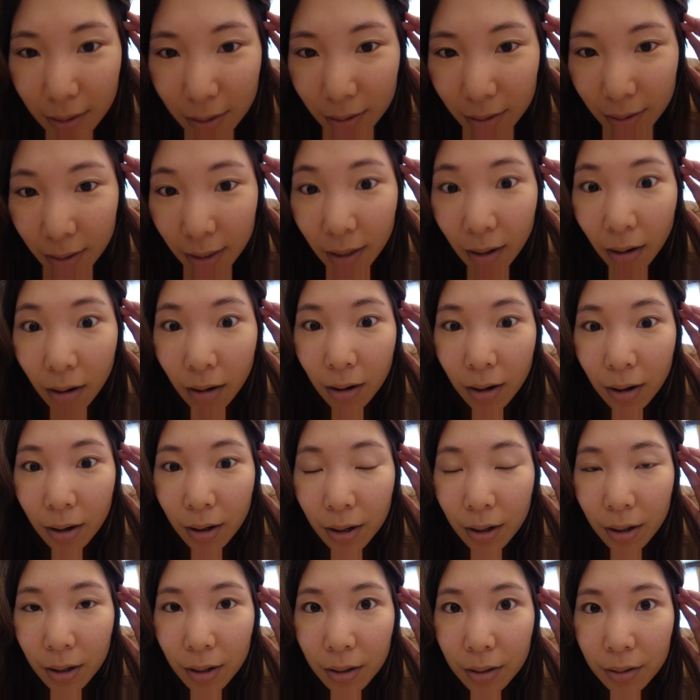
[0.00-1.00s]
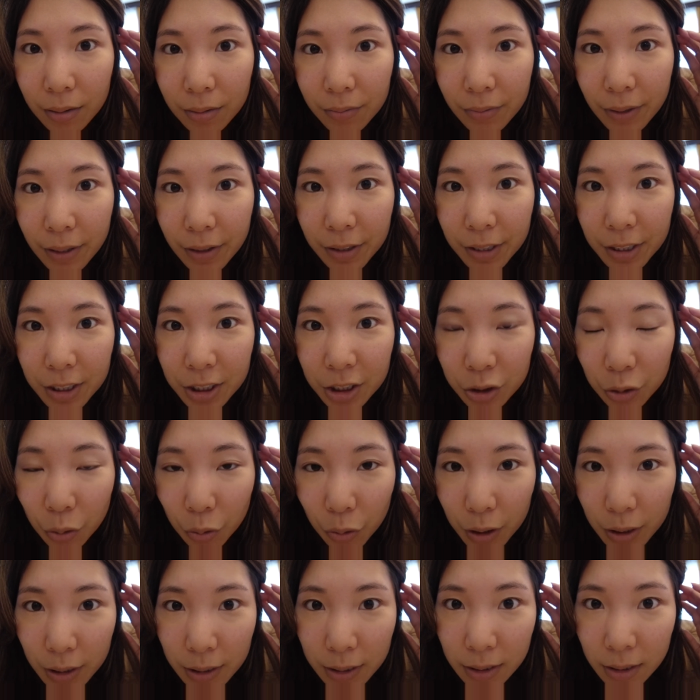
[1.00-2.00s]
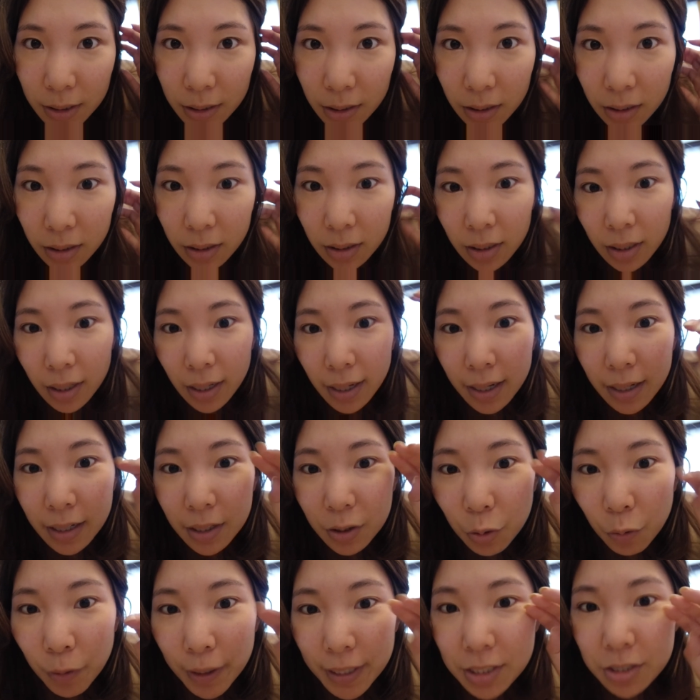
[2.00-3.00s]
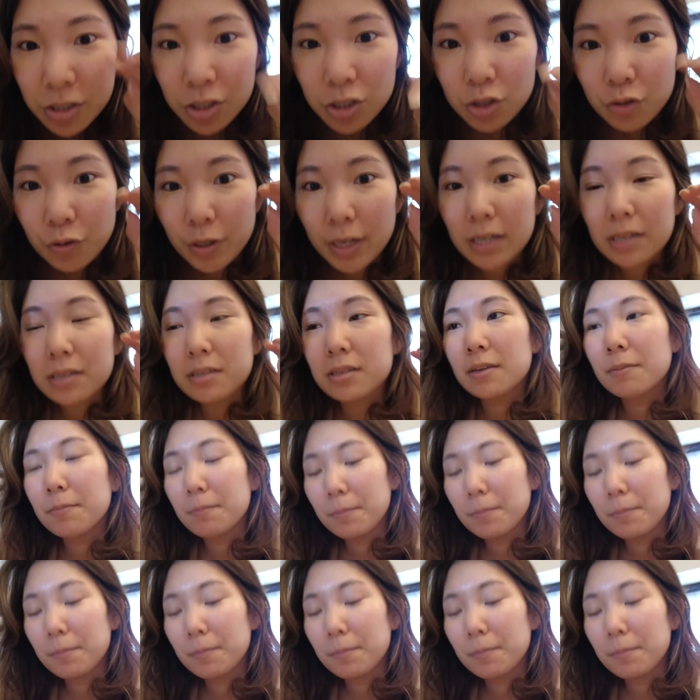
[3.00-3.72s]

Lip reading: they are very short and quite straight.